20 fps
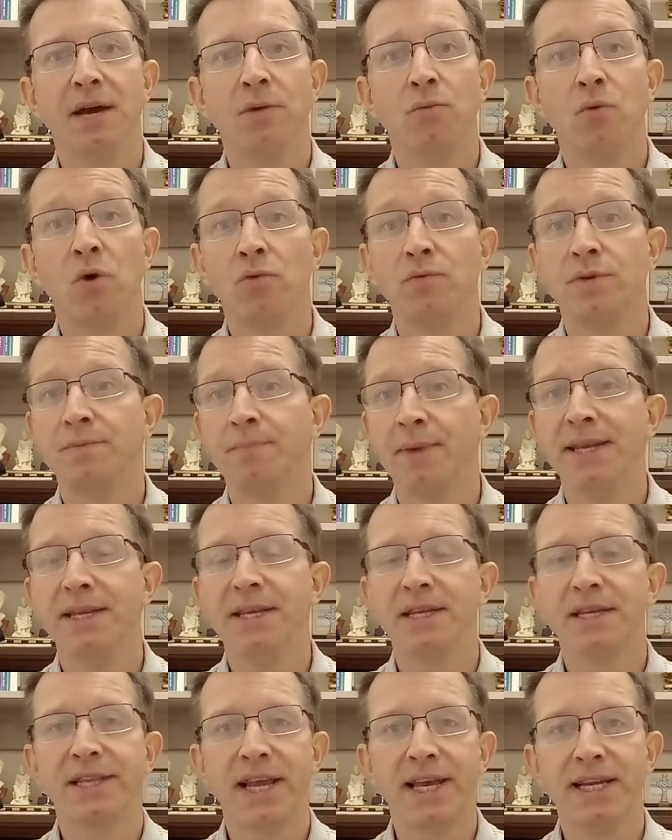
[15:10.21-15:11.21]
wall was
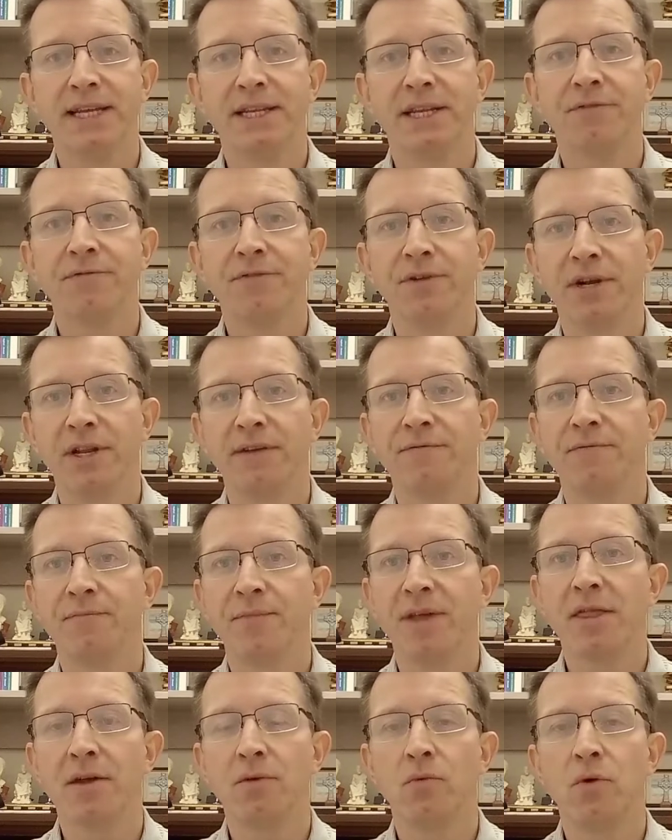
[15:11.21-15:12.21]
painted slightly differently from
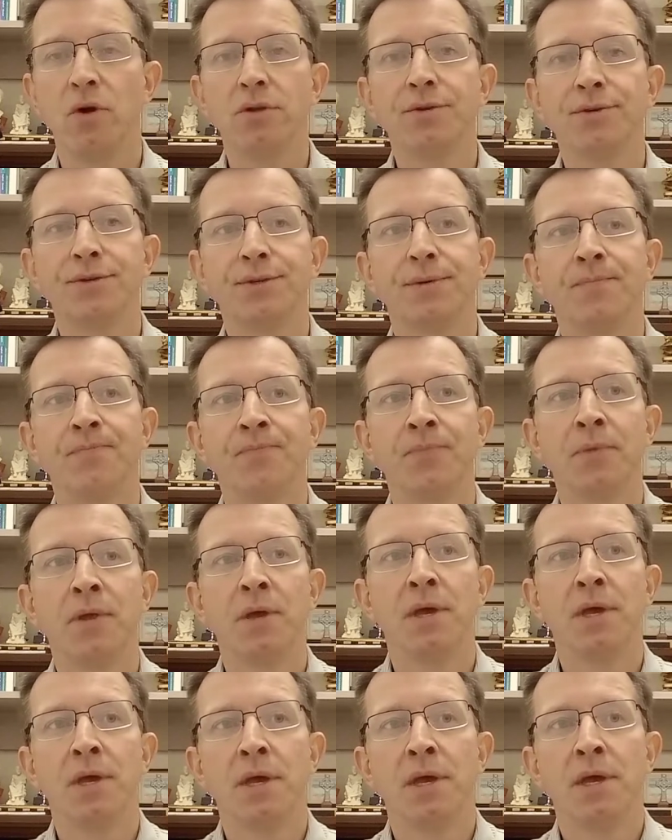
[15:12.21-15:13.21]
the other walls.
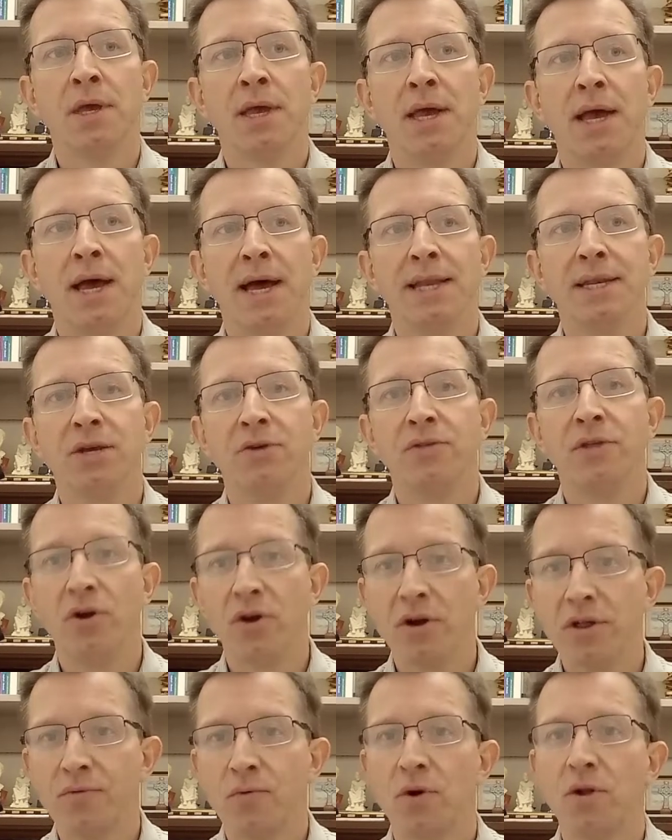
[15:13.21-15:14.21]
And on the
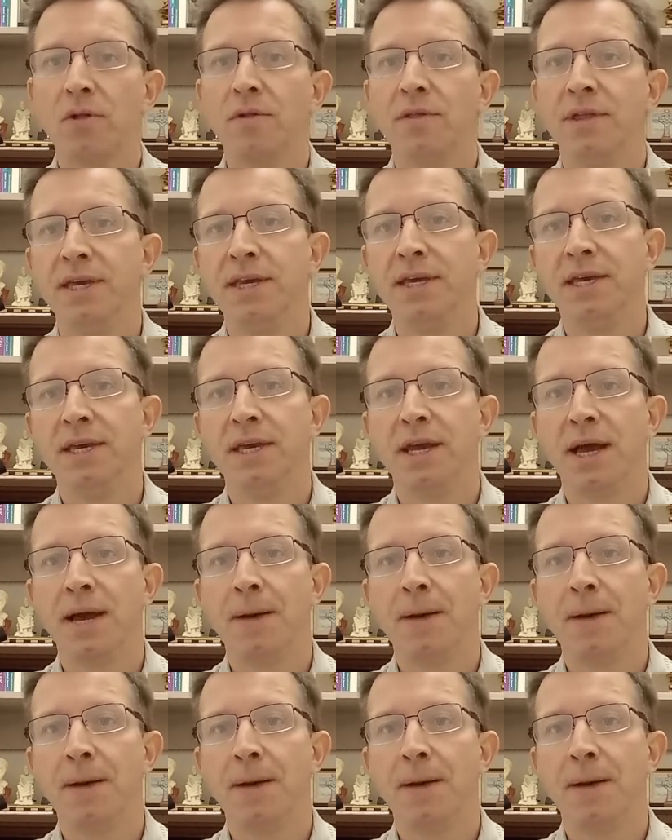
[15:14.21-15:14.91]
north wall, the